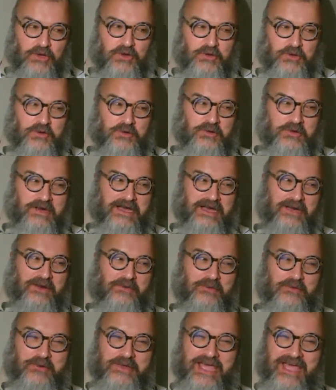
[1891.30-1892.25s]
who
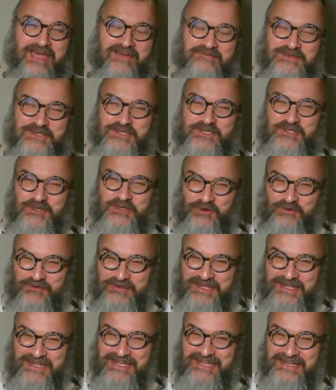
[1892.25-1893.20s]
we have been
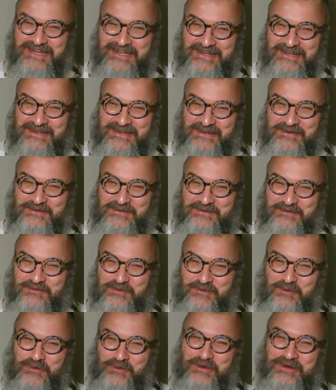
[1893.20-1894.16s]
serving
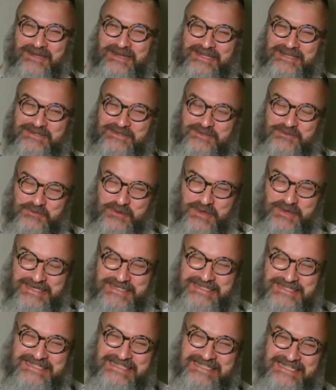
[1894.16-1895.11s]
for
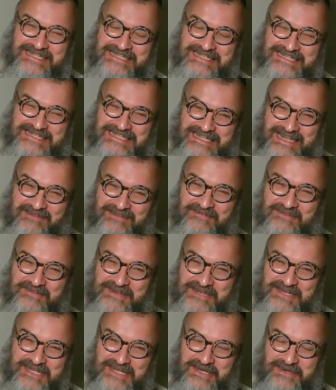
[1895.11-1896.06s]

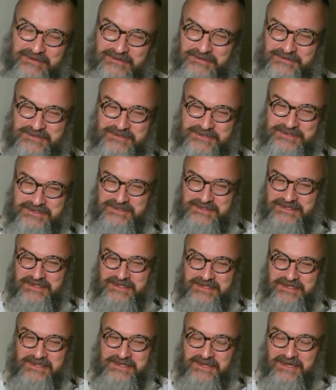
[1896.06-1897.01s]
27 years.
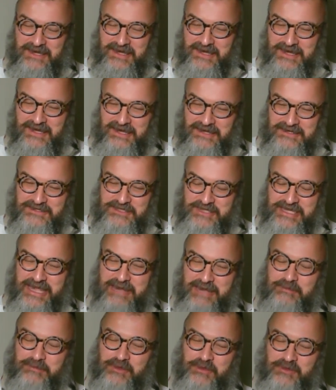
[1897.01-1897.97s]
She
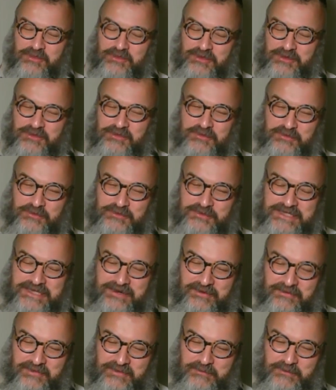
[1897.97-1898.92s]
came in the third
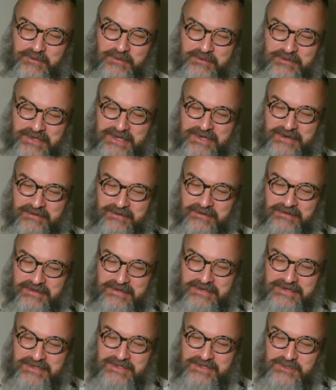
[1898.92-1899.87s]
year that we were
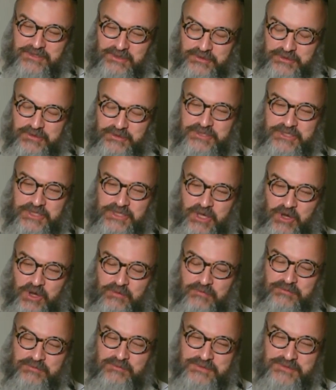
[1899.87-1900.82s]
here to a nursing
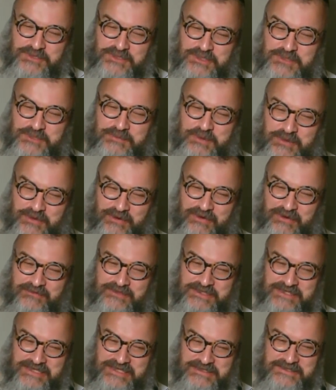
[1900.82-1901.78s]
home. She's been there
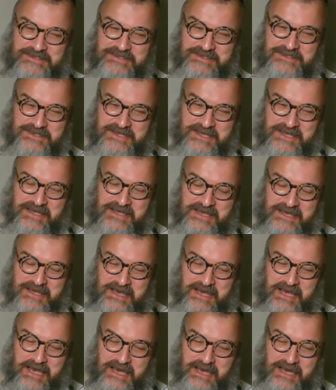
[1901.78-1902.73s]
ever since.
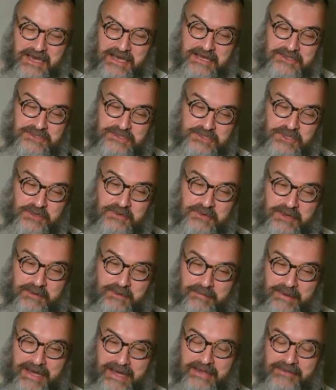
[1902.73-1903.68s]
So
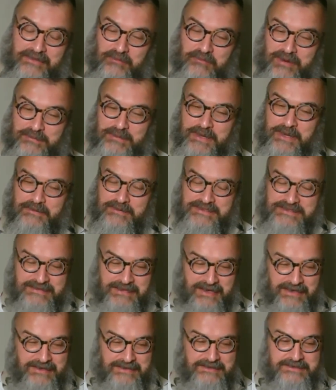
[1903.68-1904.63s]
Chabad, the Rebbe
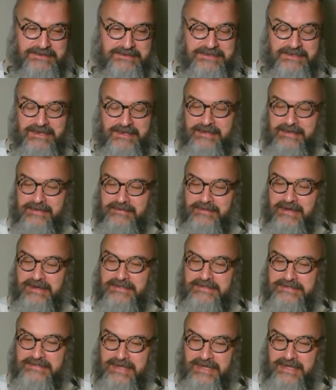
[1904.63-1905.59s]
always taught us
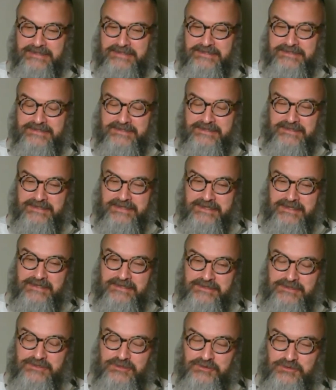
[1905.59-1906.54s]
that it's nice
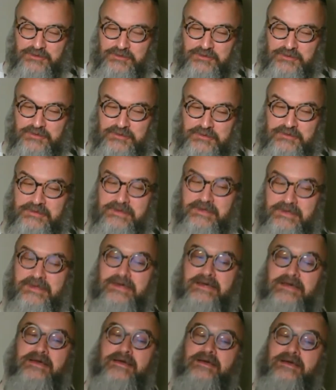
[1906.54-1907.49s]
to
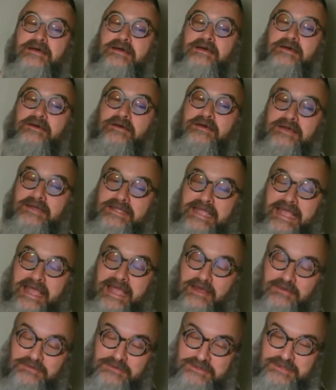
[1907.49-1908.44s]

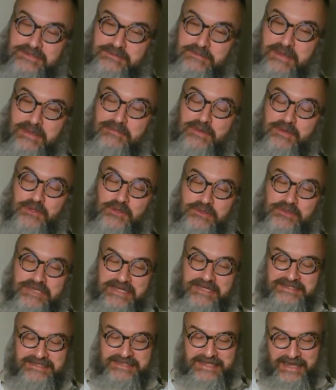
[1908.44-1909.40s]
count, to be
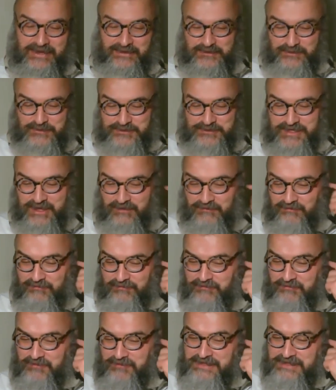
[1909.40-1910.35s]
pekude, to count
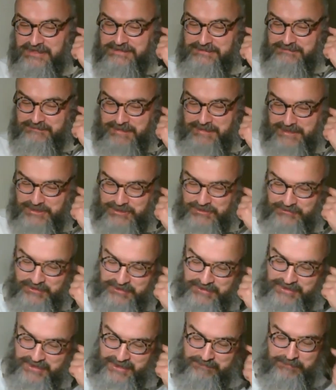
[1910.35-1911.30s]
yourself, to make
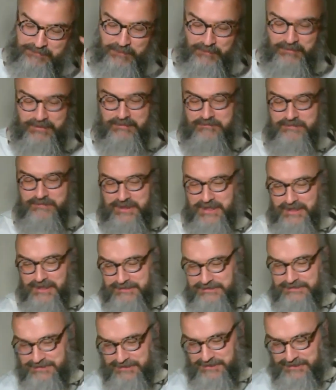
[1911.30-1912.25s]
sure that you got Purim, you
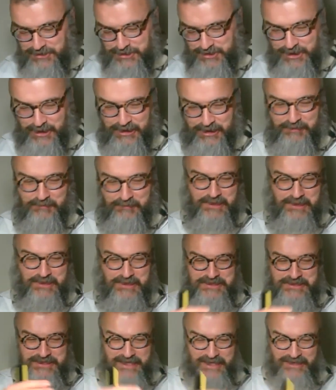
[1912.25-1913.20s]
got Shalach
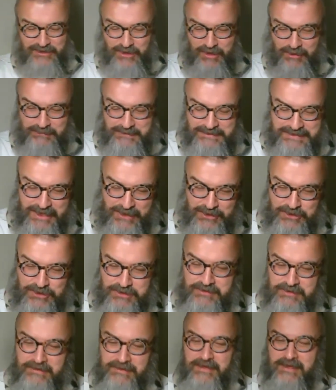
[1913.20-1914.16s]
Manis, you got your
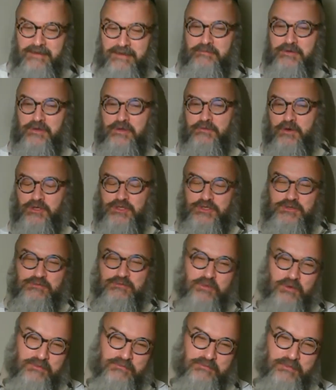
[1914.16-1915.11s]
Hamantashen, but the most
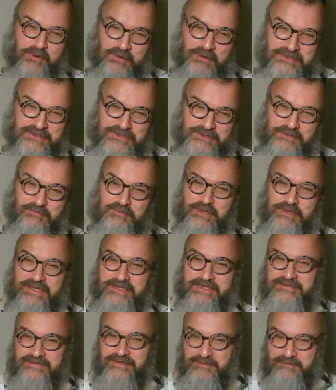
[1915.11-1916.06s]
important part is to
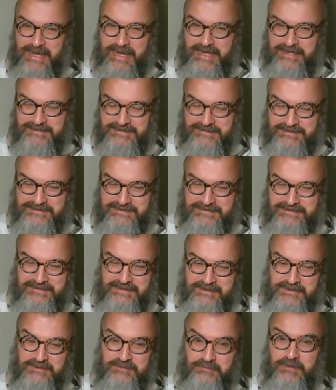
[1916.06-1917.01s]
bring it to the
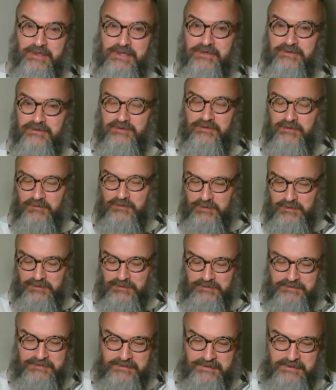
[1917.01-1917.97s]
masses, to bring it to the
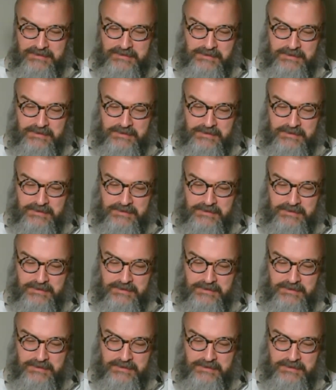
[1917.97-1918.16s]
world.